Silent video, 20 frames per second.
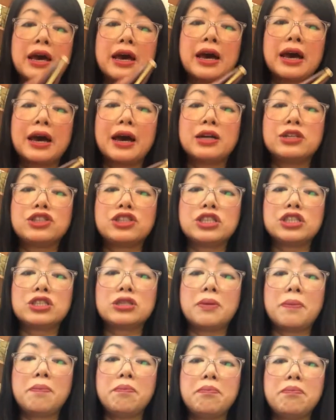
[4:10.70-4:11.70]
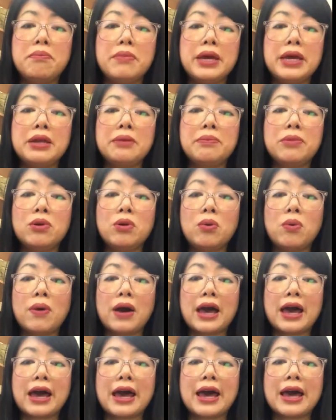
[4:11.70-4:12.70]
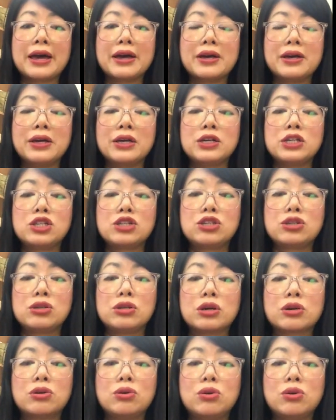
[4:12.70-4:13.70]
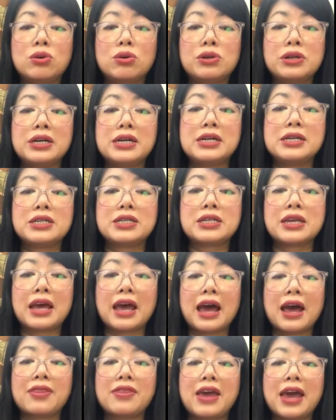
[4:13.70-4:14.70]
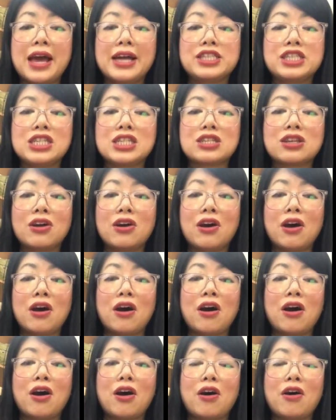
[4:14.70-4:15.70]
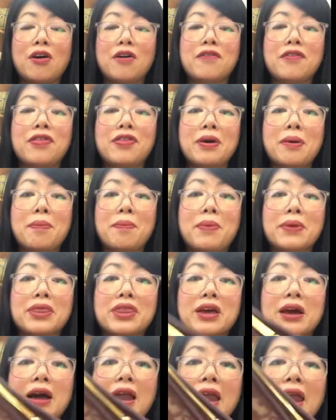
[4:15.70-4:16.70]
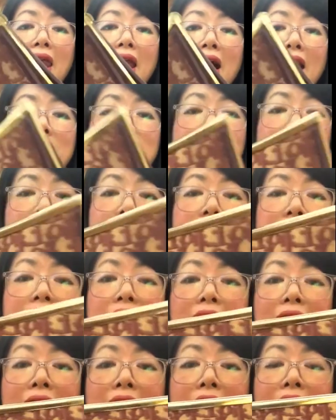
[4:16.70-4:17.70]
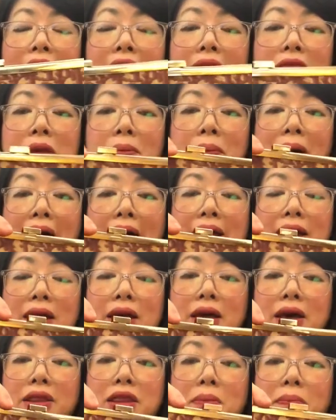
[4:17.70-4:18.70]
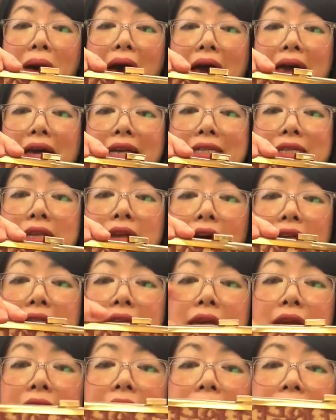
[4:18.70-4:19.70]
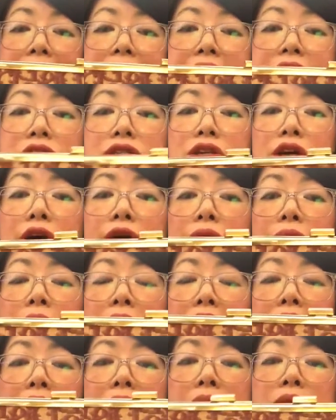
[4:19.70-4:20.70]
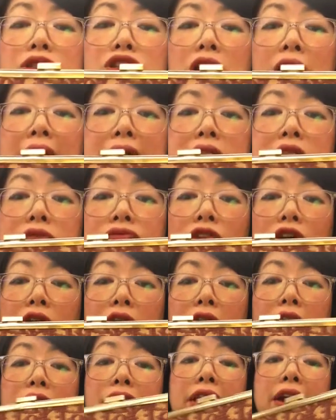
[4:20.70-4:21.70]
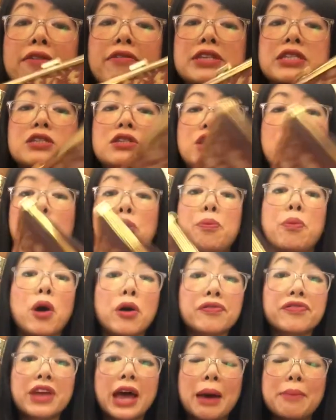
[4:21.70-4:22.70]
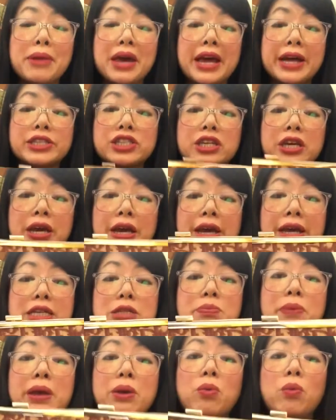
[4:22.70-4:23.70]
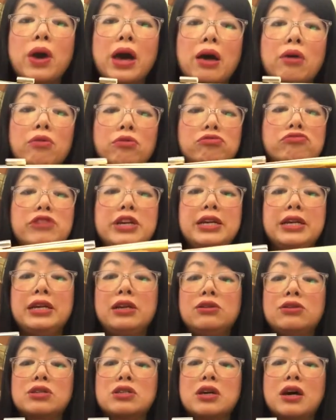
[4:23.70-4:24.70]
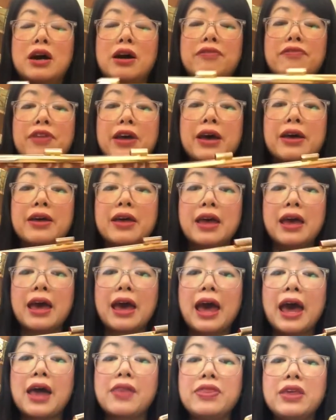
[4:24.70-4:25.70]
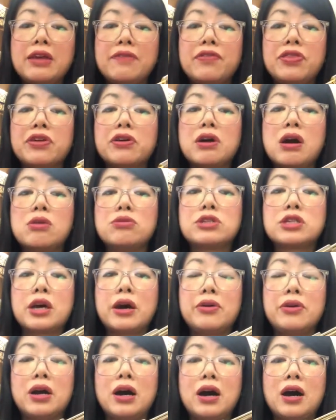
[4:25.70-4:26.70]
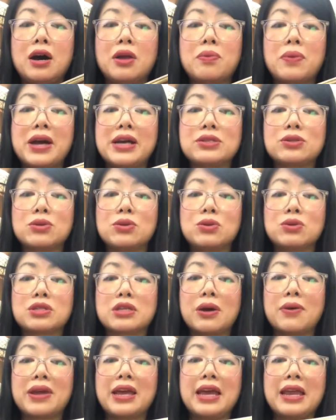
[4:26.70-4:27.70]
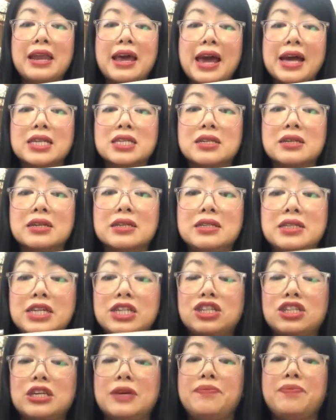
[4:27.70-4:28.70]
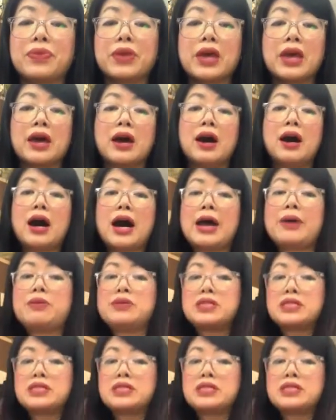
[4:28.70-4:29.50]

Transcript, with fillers: uh, just minimal wear to the corners and the edges of the clutch the back uh, the back is nice and clean there's no um, transfer there is no moth damage it's been well really looked after and even the gold tone hardware is also in excellent condition i would